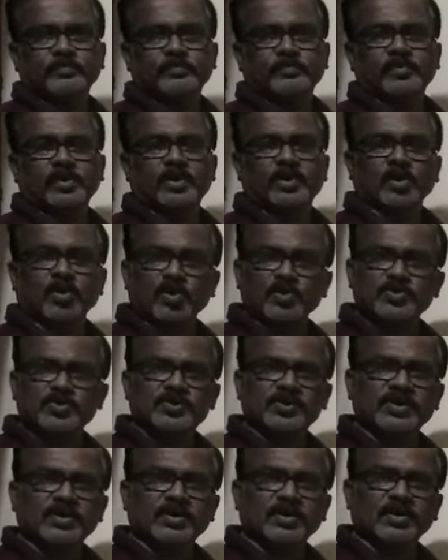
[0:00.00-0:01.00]
The
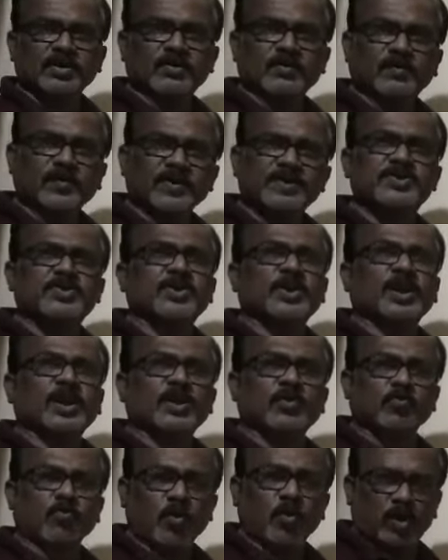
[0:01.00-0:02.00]
cross which
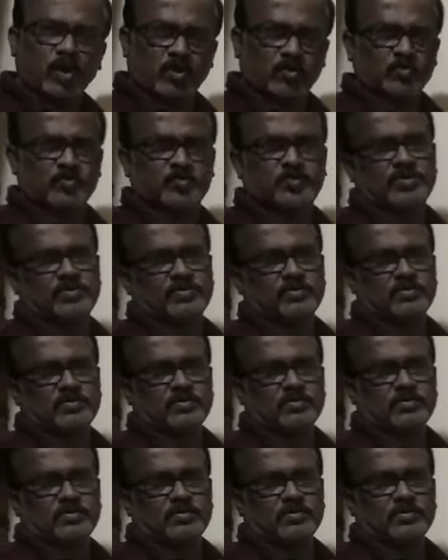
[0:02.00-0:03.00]
involves
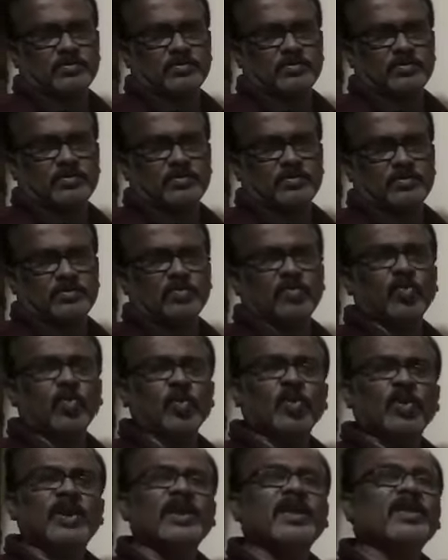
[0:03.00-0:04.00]

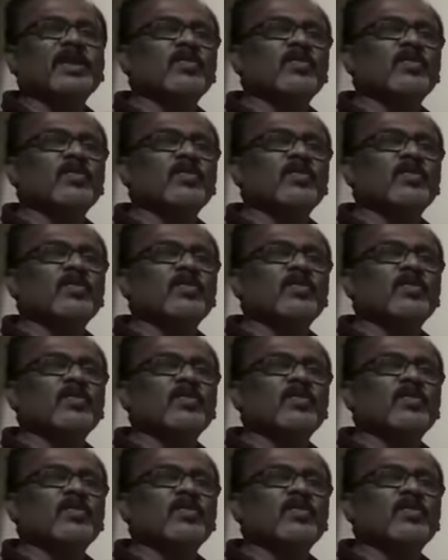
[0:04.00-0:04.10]
only